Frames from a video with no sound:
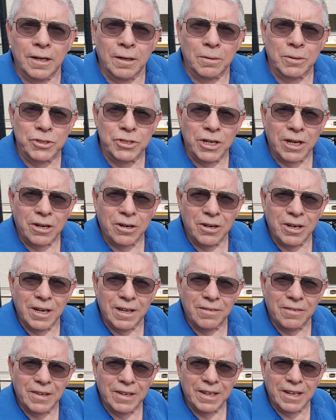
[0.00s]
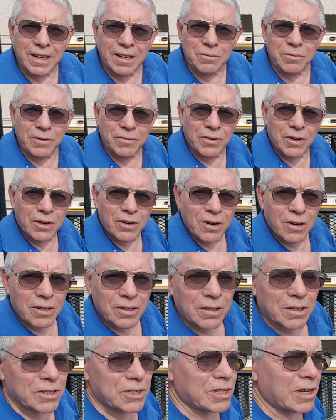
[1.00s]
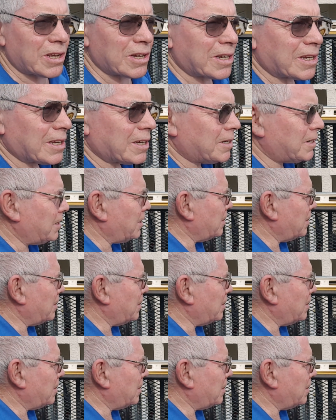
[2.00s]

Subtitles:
Now we'll check our level again. We've got our little slug in